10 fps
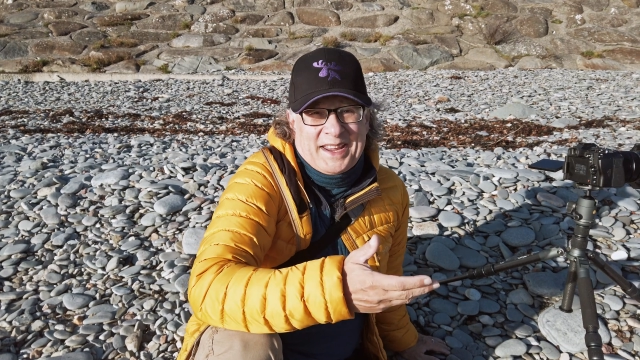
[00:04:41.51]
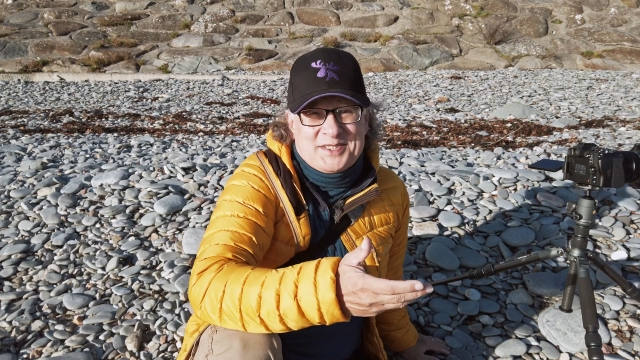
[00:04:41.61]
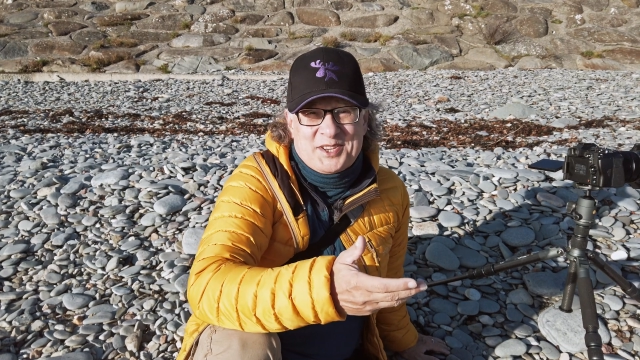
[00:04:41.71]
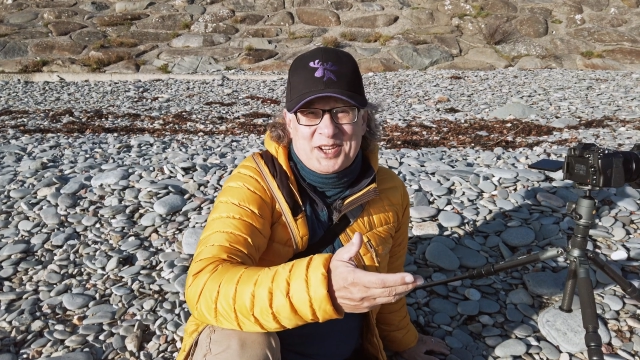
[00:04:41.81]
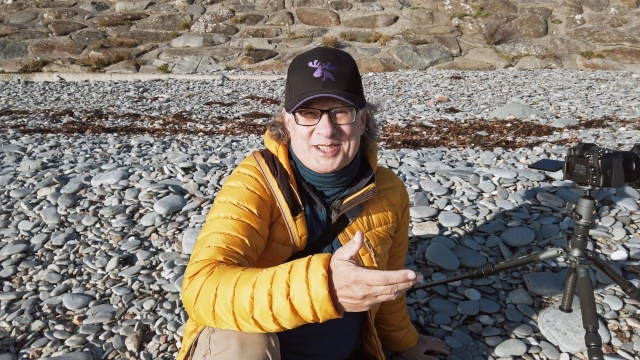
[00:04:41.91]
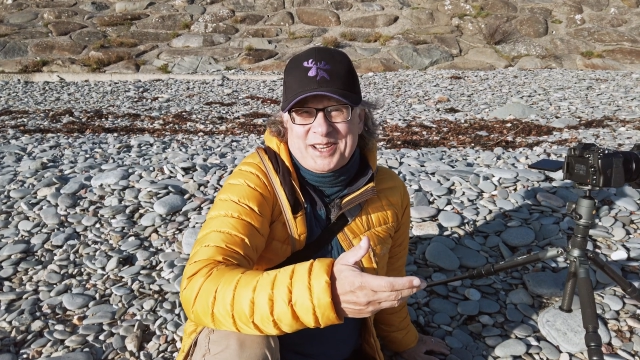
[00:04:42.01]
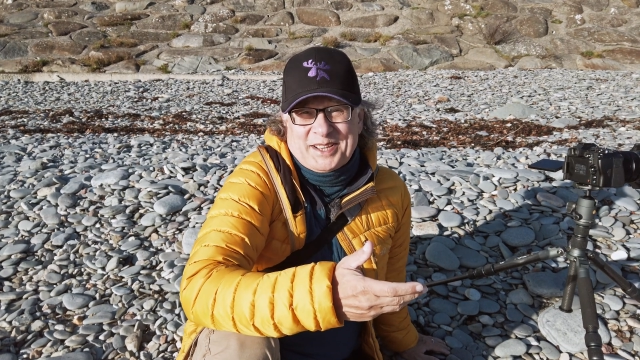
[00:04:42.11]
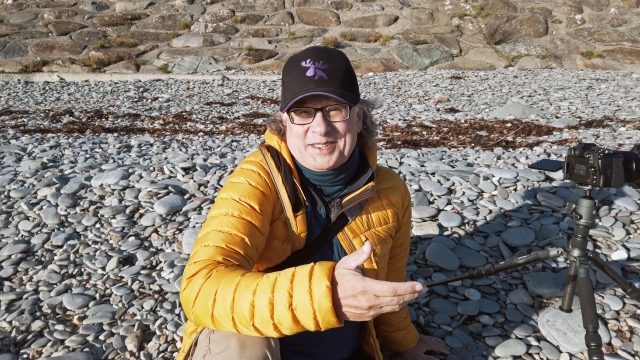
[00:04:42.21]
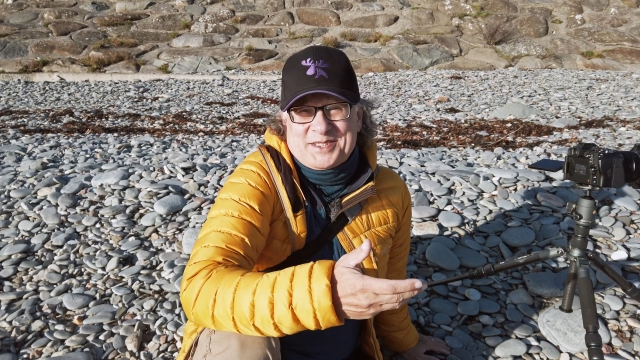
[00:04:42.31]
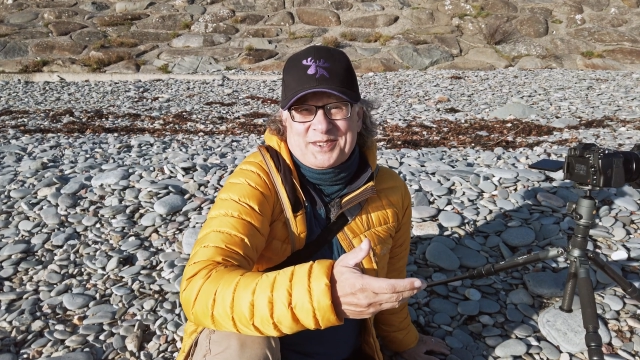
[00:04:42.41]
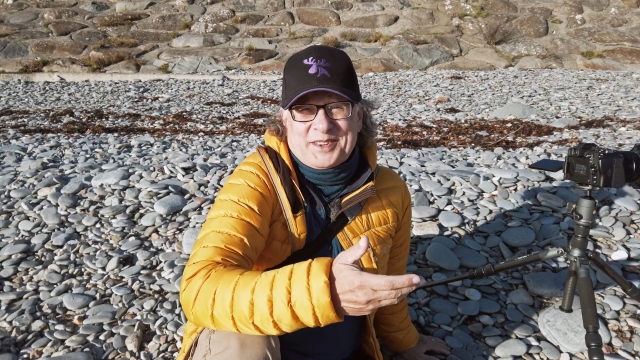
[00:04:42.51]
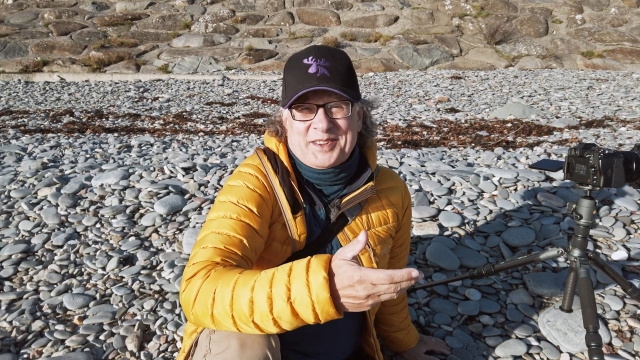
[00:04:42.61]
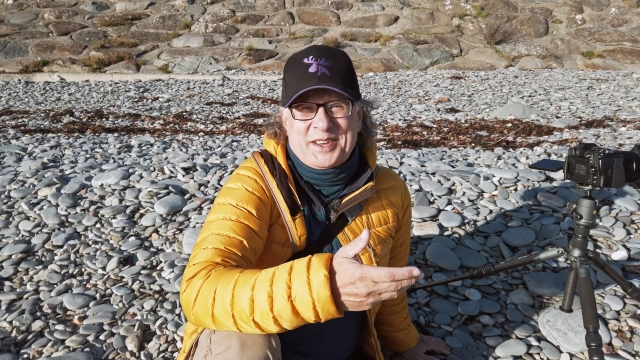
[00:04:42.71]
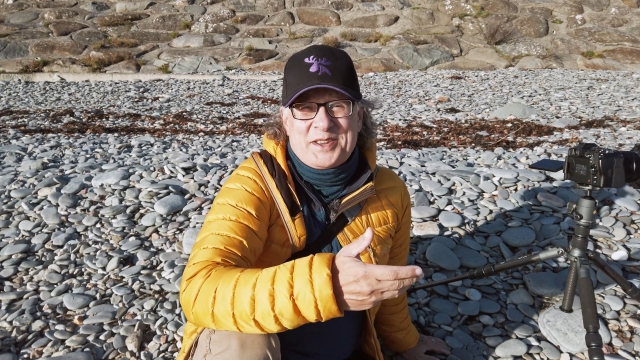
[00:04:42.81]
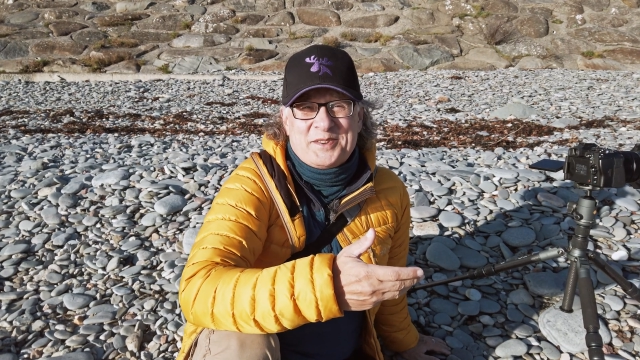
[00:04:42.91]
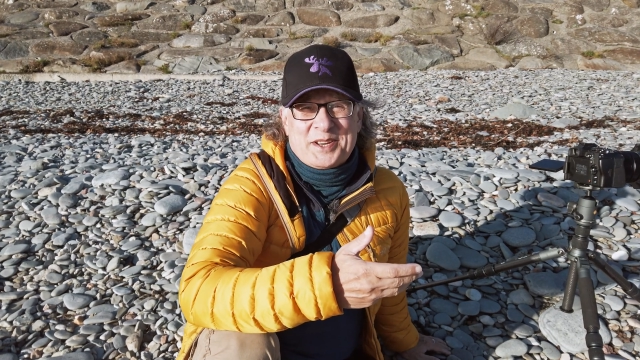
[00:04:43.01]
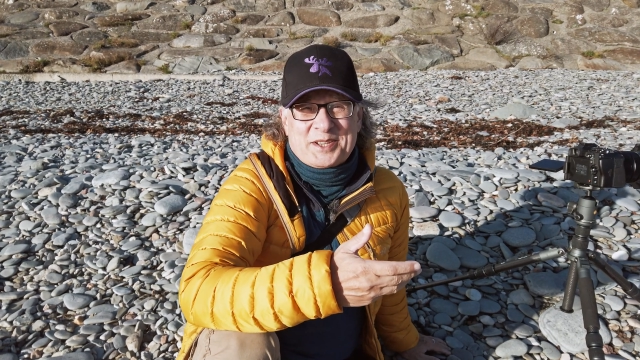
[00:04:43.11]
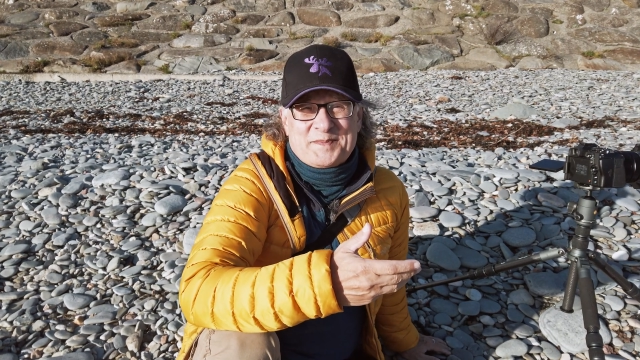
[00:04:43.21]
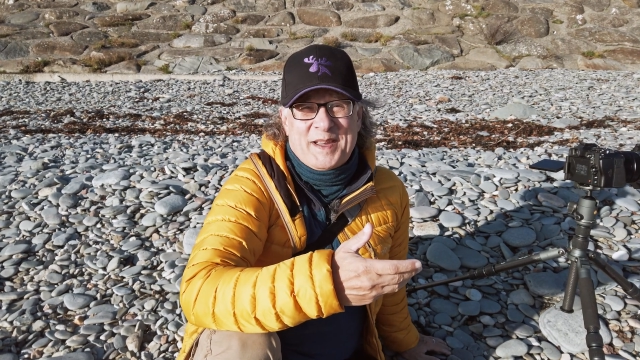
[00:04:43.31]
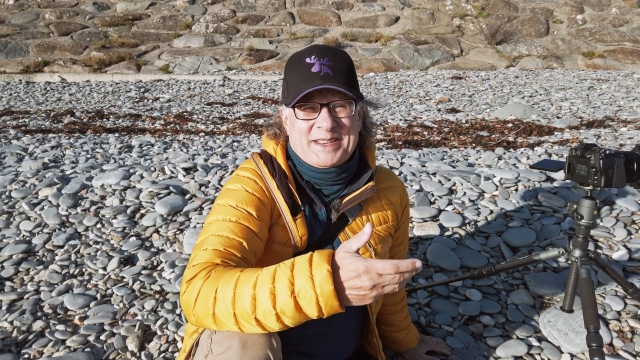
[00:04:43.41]
is just like the sort of thing you'd
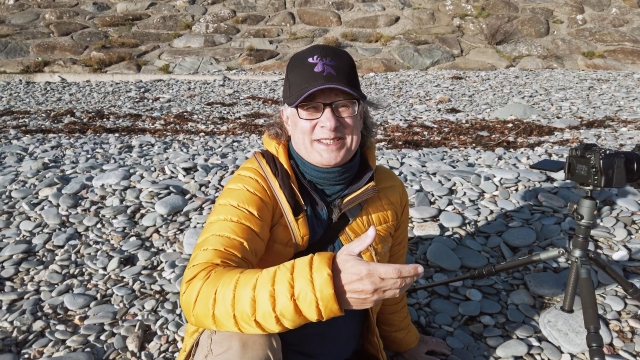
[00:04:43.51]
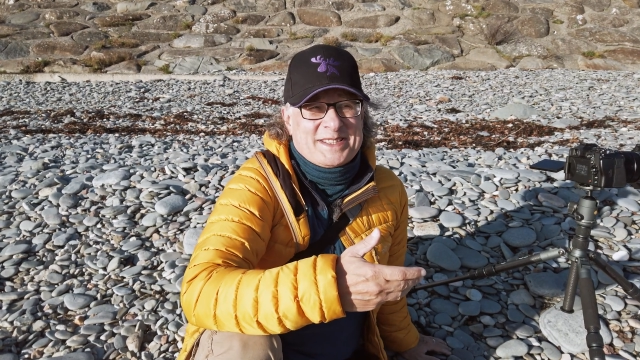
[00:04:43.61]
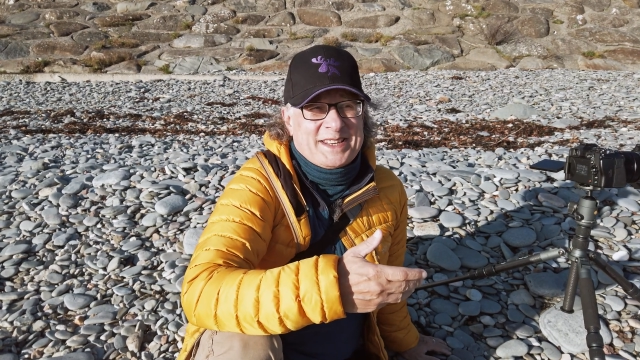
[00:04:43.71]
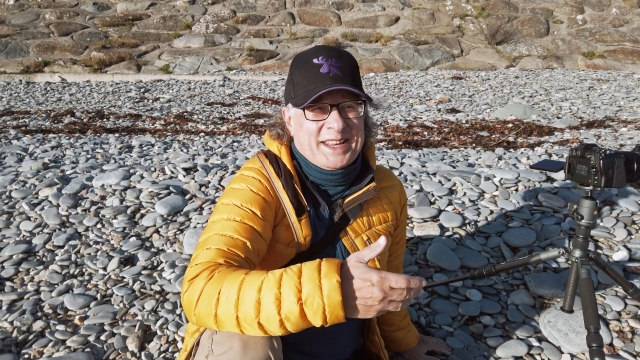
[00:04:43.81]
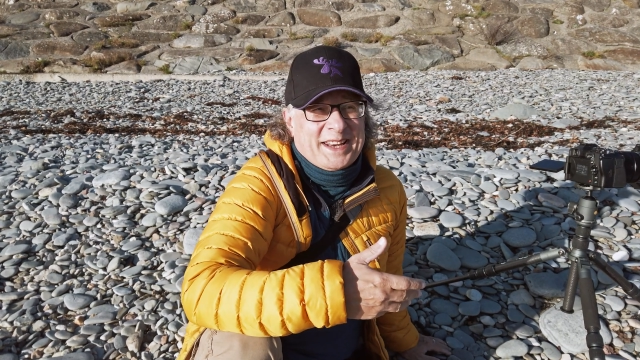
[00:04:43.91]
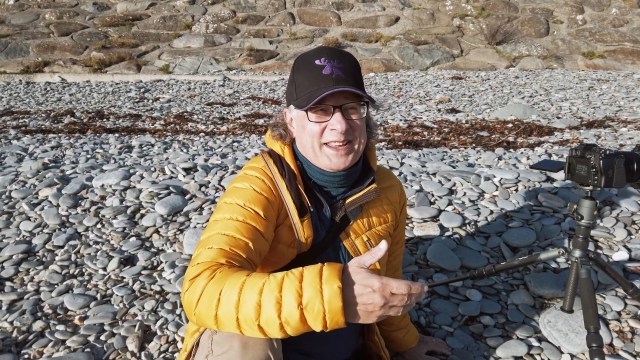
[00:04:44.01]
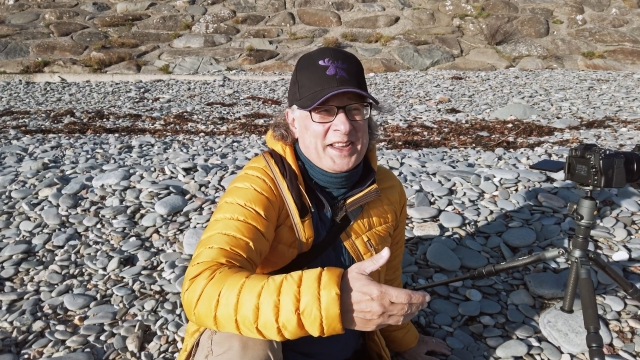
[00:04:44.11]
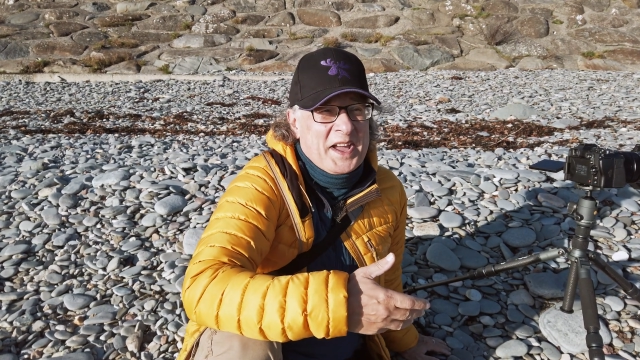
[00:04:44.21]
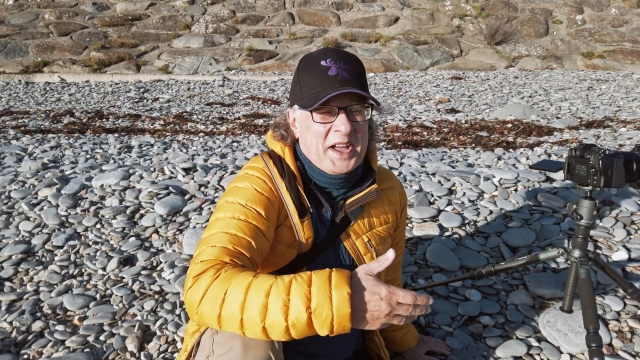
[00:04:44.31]
expect to see in